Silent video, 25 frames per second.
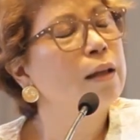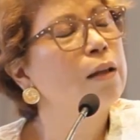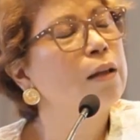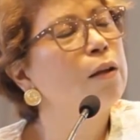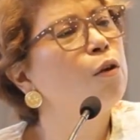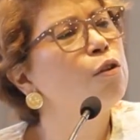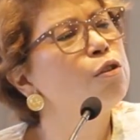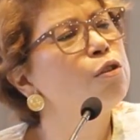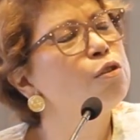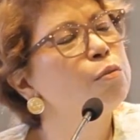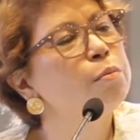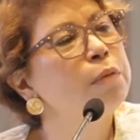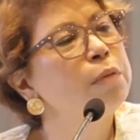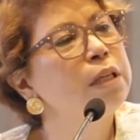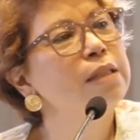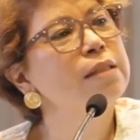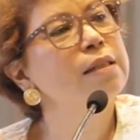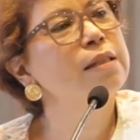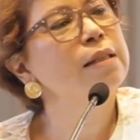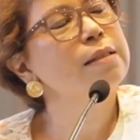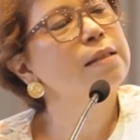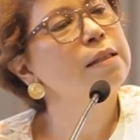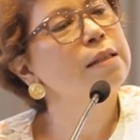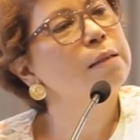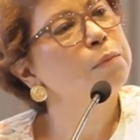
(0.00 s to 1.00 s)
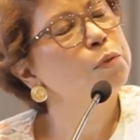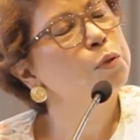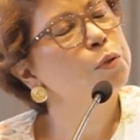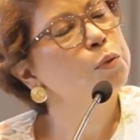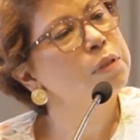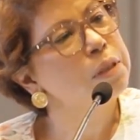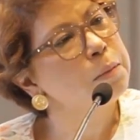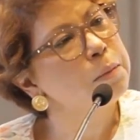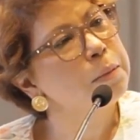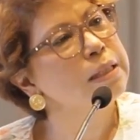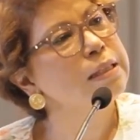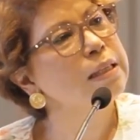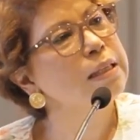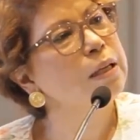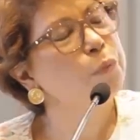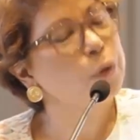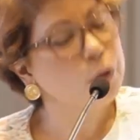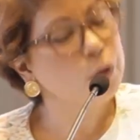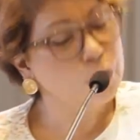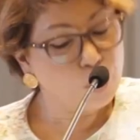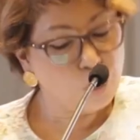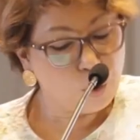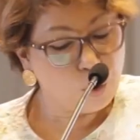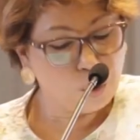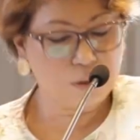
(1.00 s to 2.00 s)
it also means that some, to some extent we're
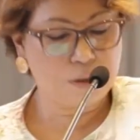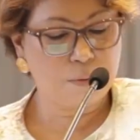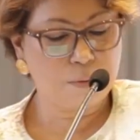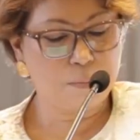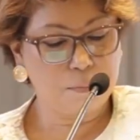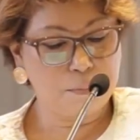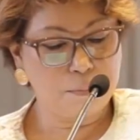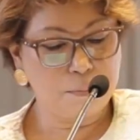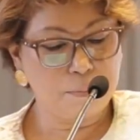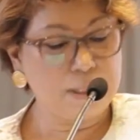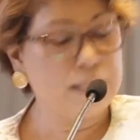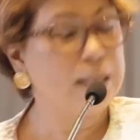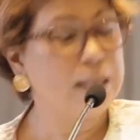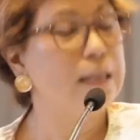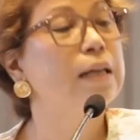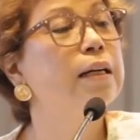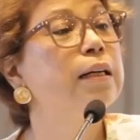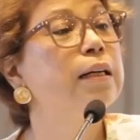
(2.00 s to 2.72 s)
not being